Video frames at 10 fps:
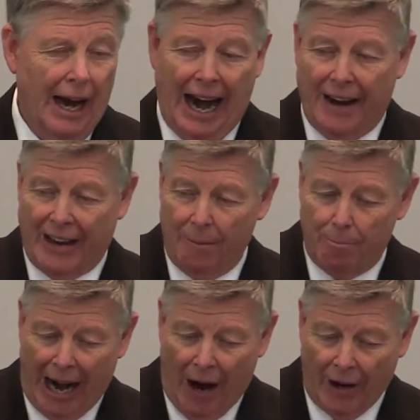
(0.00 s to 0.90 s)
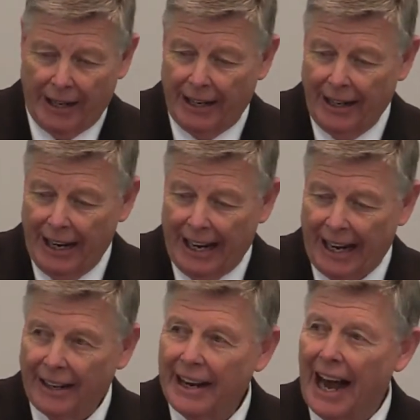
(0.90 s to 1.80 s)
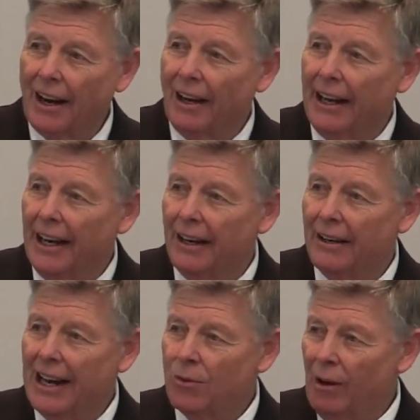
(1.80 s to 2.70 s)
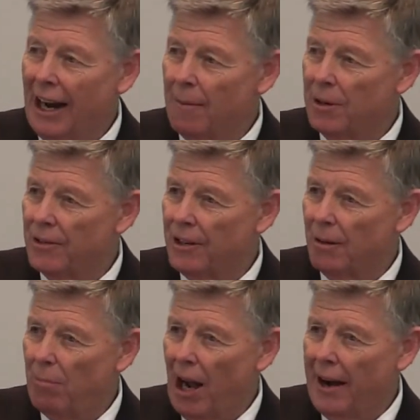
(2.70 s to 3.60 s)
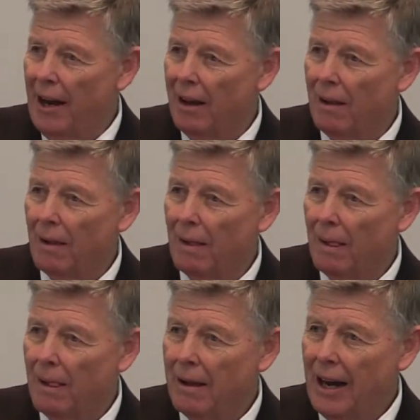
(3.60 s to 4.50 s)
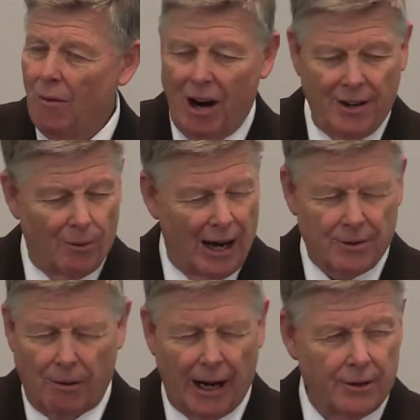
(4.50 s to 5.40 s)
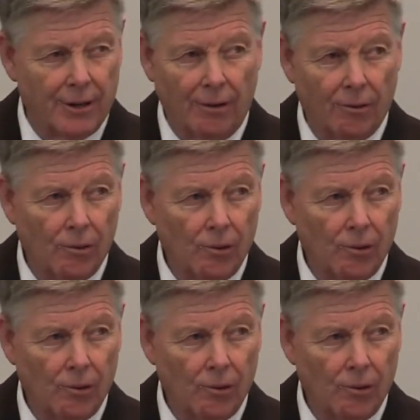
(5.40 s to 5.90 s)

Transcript: and they buried it in Galilee. That's what happened to your body. It wasn't a resurrection.